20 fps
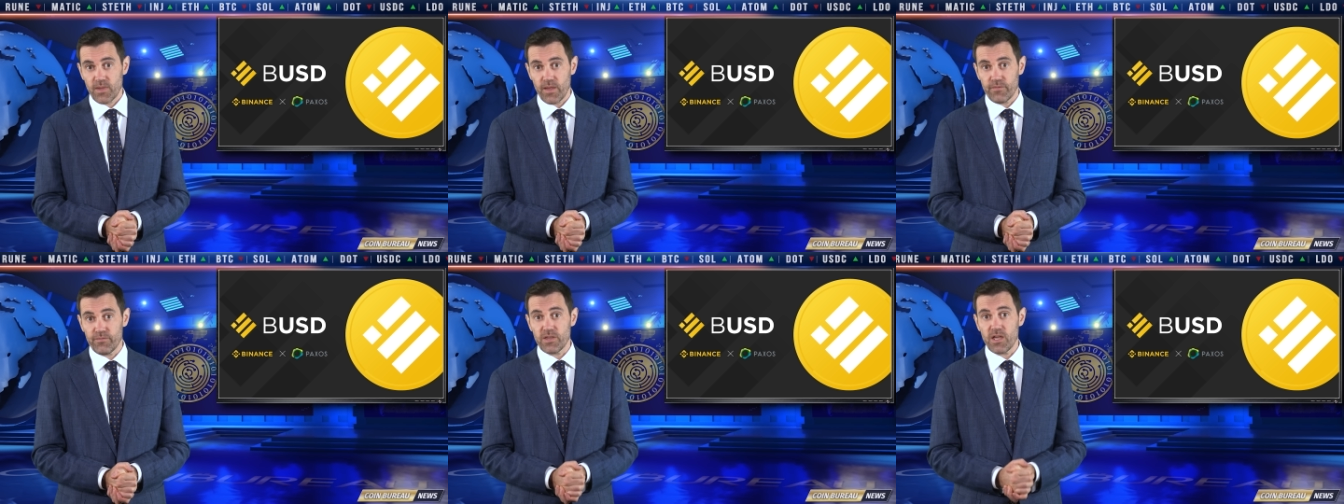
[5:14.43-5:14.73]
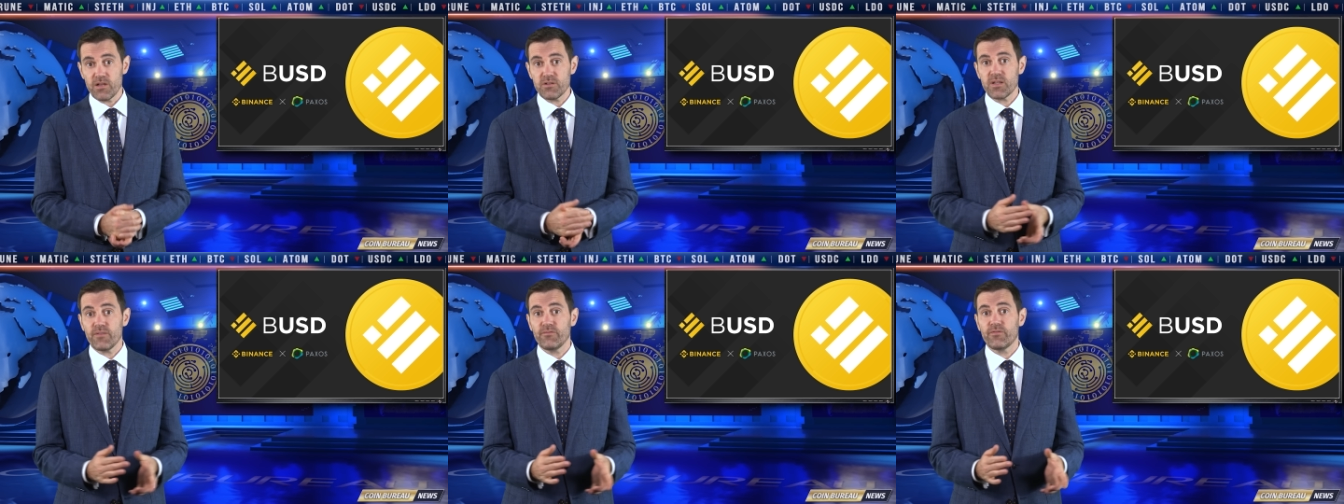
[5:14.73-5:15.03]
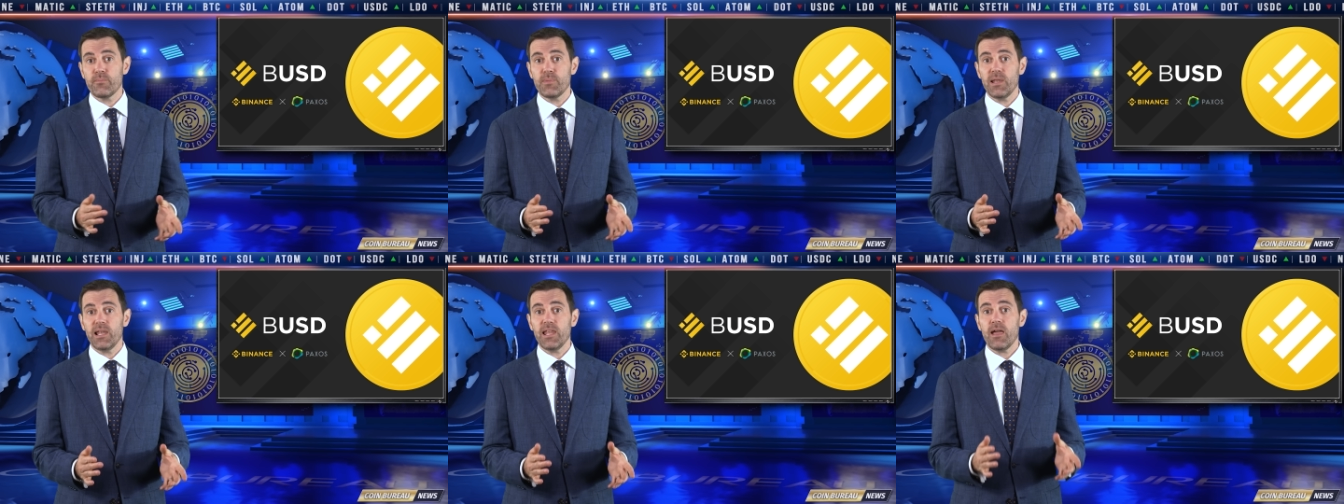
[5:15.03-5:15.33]
For those
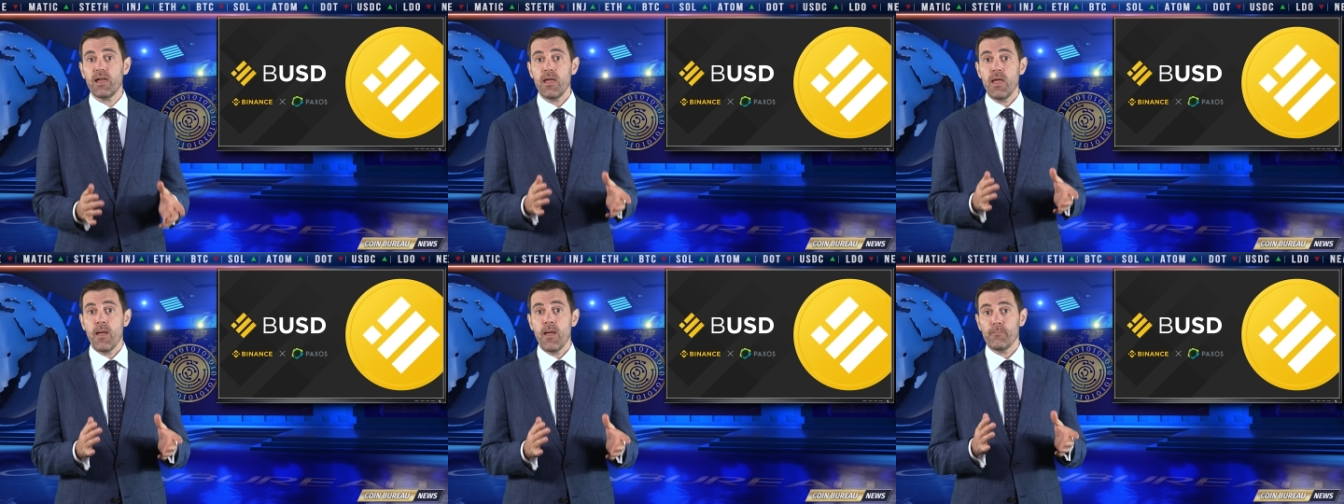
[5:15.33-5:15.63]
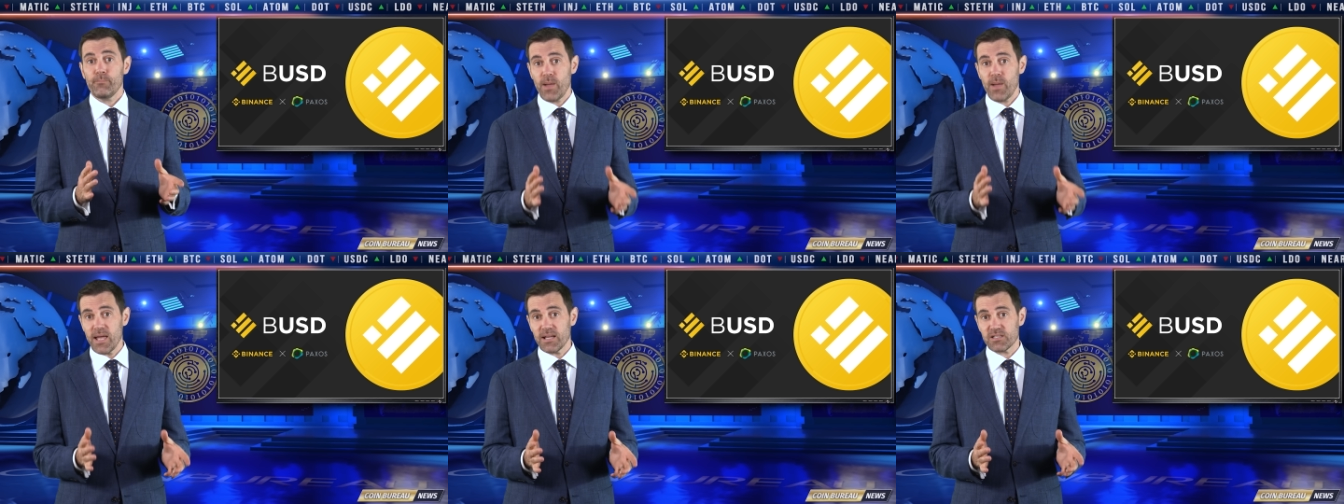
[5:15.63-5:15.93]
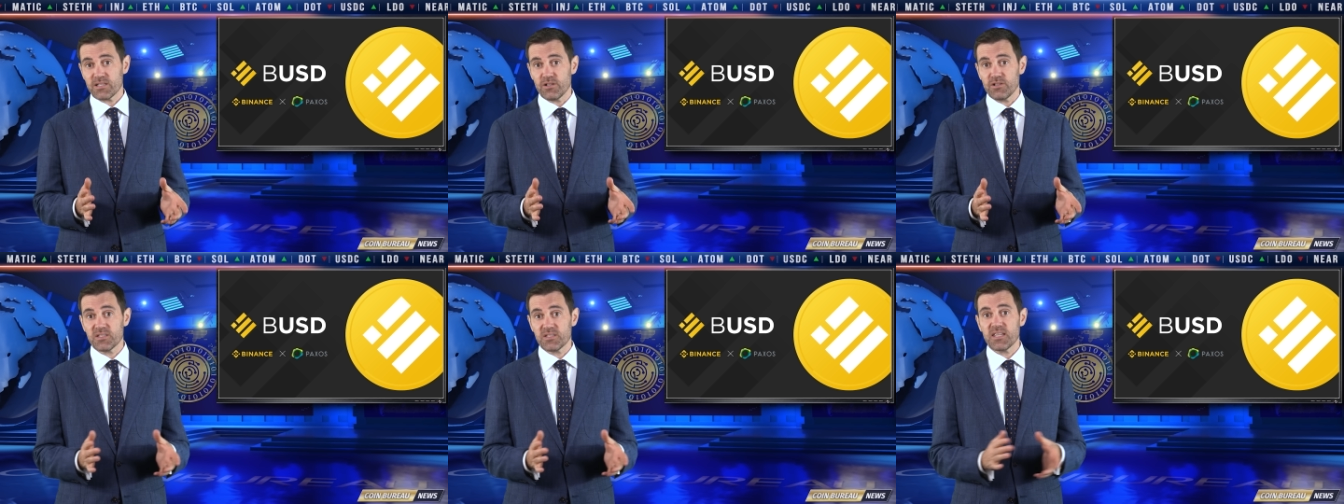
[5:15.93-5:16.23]
unfamiliar,
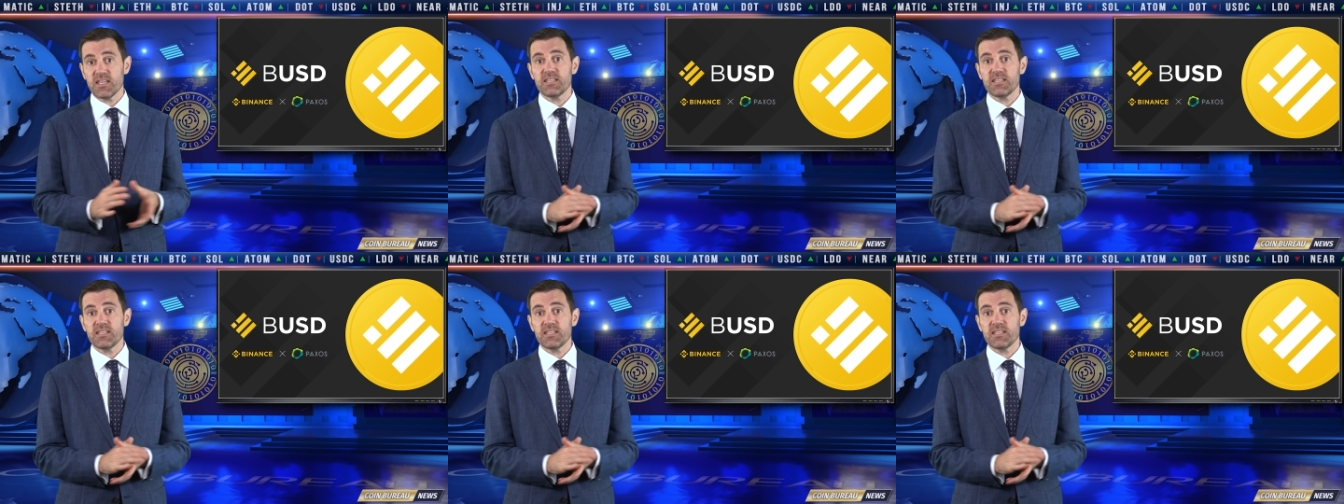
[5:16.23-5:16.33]
Paxos